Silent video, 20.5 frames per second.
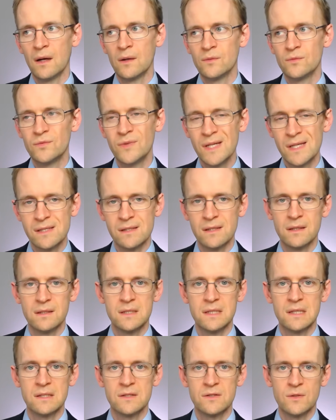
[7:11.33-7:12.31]

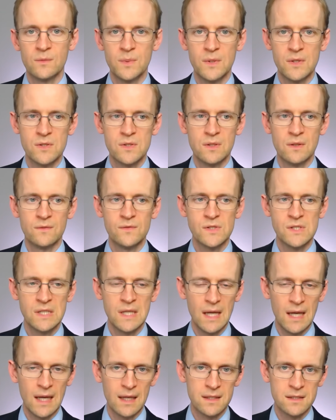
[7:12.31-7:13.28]
recent distribution of
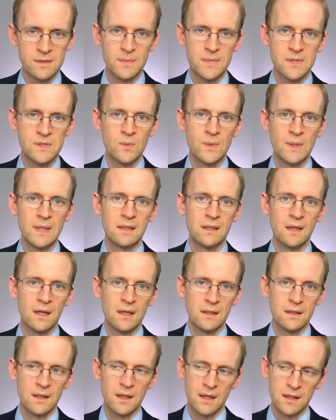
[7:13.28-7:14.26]
shares between
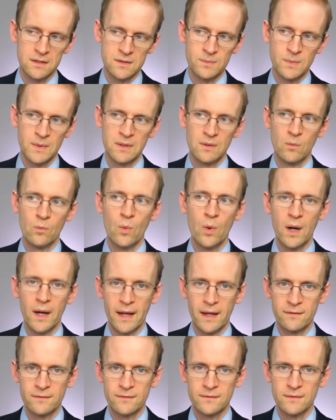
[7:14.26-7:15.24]
husband and
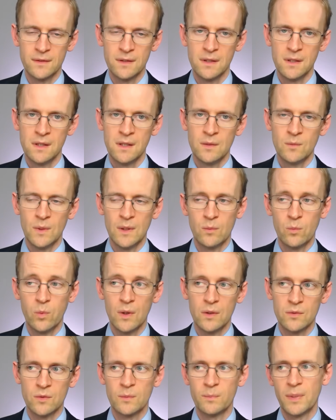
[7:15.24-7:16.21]
wife, where
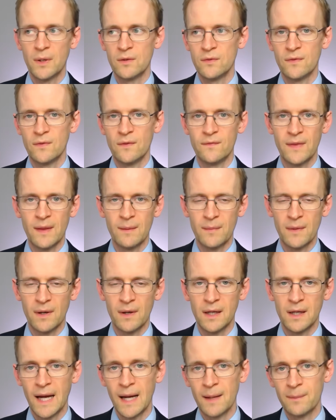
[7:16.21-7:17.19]
one or both of them
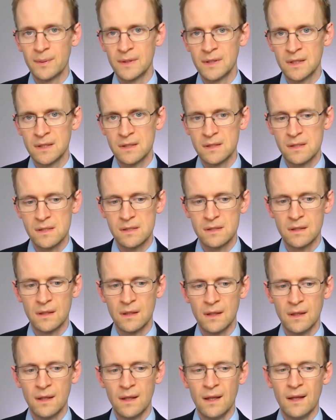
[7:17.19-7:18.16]
are applicants,
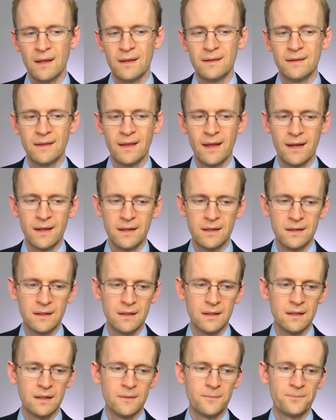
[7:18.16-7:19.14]

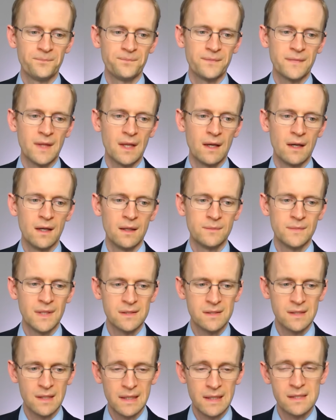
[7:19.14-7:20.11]
then
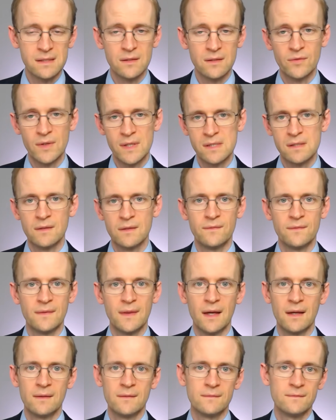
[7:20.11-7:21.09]
there's at least a risk of
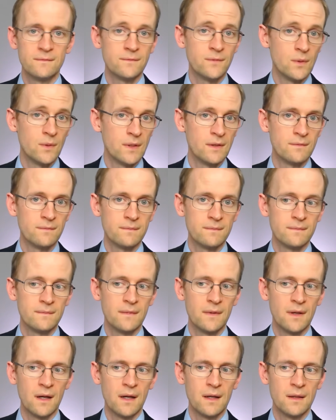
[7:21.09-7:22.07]
that
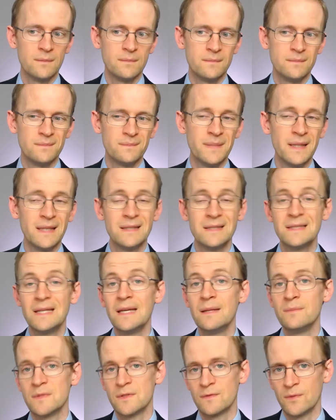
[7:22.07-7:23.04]
being
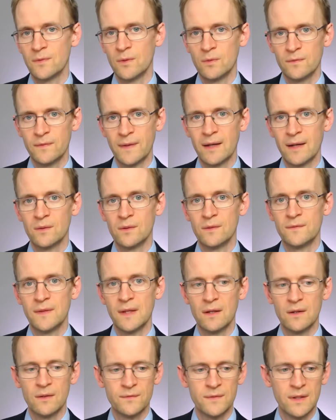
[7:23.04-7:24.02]
deemed to fall foul of
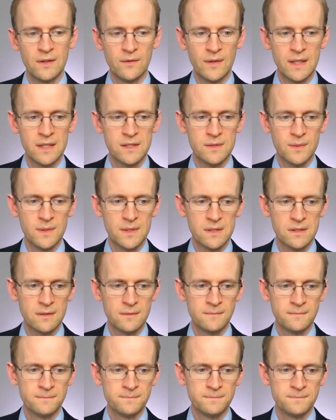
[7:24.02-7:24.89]
the arrangement.